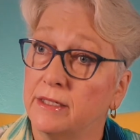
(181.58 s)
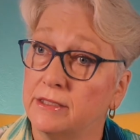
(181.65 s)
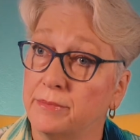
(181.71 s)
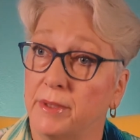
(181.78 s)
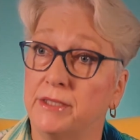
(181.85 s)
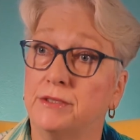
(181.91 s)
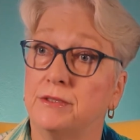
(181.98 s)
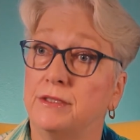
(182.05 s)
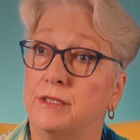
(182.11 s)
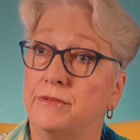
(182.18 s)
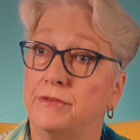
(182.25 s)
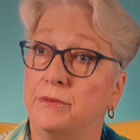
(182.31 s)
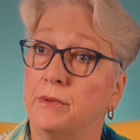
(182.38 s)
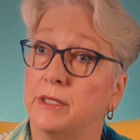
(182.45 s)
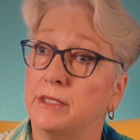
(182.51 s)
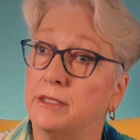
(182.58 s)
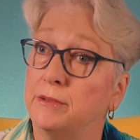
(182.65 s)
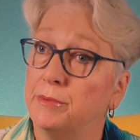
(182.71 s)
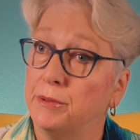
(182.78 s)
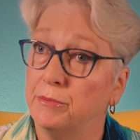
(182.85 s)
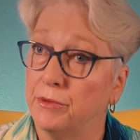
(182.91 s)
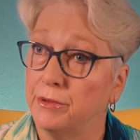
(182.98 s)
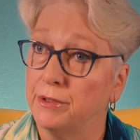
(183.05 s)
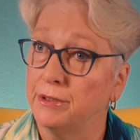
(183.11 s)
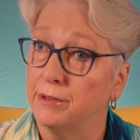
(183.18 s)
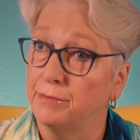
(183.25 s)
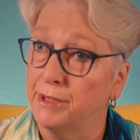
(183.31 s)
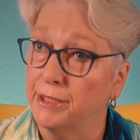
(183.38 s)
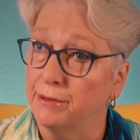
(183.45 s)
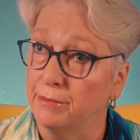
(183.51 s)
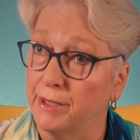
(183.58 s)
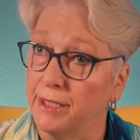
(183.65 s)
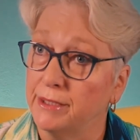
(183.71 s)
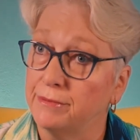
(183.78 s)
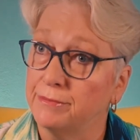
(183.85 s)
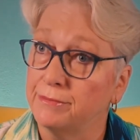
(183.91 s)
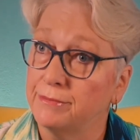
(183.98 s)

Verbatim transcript: especially if you wanted to be more than a meter maid.